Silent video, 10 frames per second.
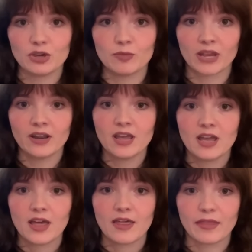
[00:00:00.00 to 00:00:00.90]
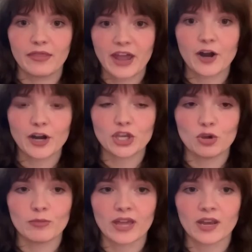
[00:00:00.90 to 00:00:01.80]
customer's not, they're the
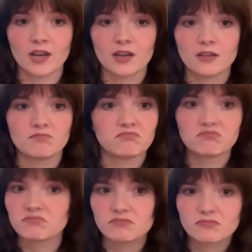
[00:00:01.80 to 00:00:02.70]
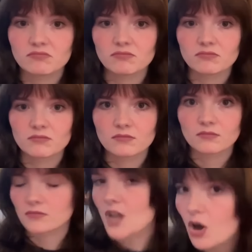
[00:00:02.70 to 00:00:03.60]
customer's human. not right
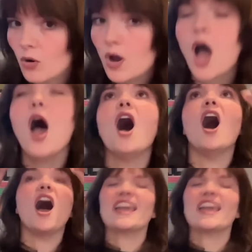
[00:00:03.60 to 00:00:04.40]
just because no, they say they're right.